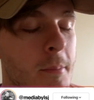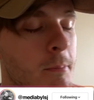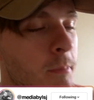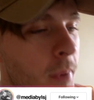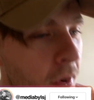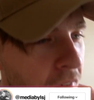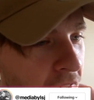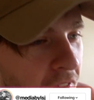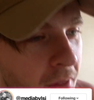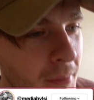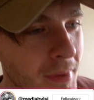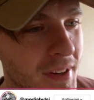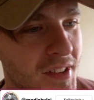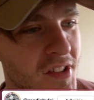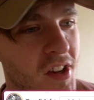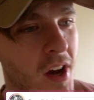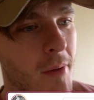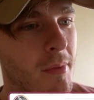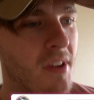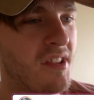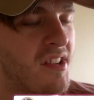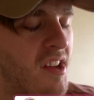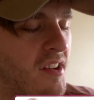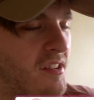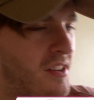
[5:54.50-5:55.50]
But for the meantime,
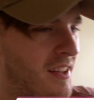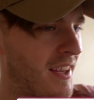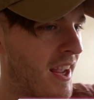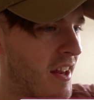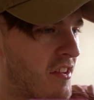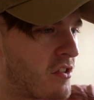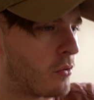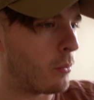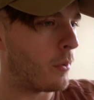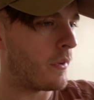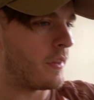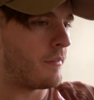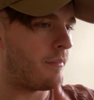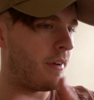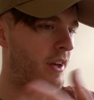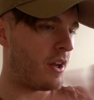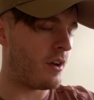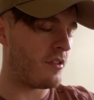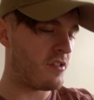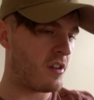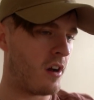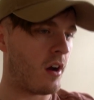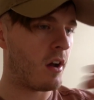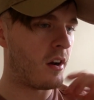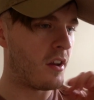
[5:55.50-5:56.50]
let's actually get to what the video
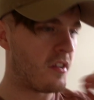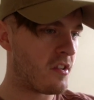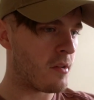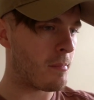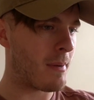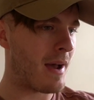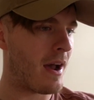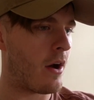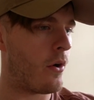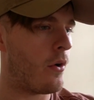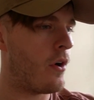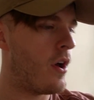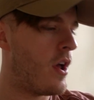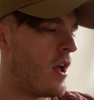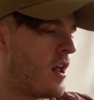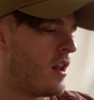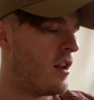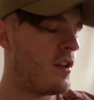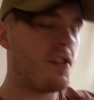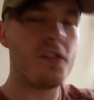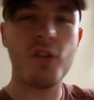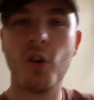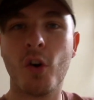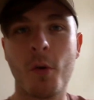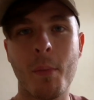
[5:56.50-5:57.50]
title is about.
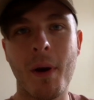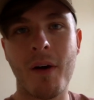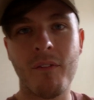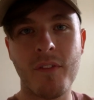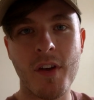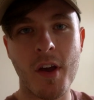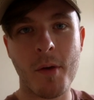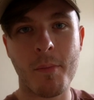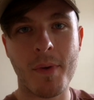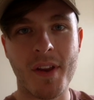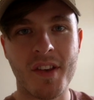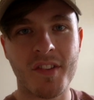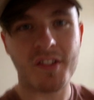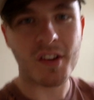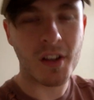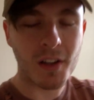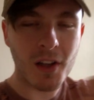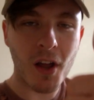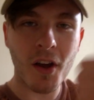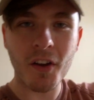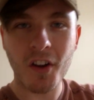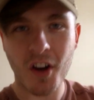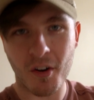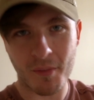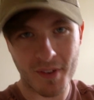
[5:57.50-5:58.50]
Let's talk about vitamins.
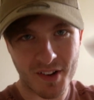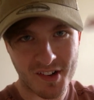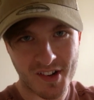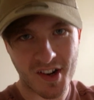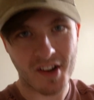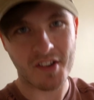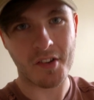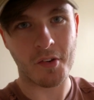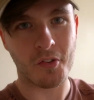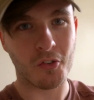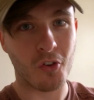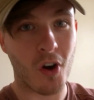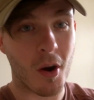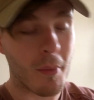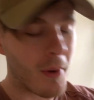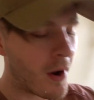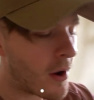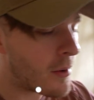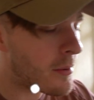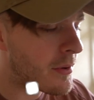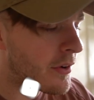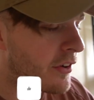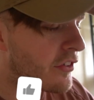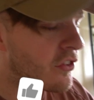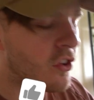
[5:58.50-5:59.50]
Like, comment, share, subscribe. I
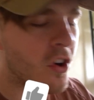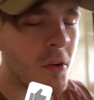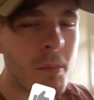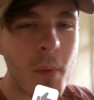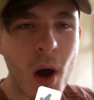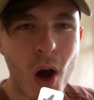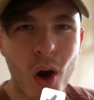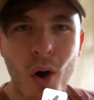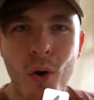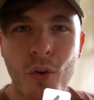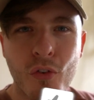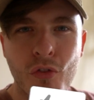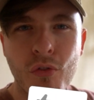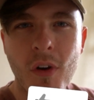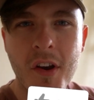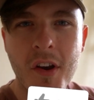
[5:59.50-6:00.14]
hope you enjoyed my oats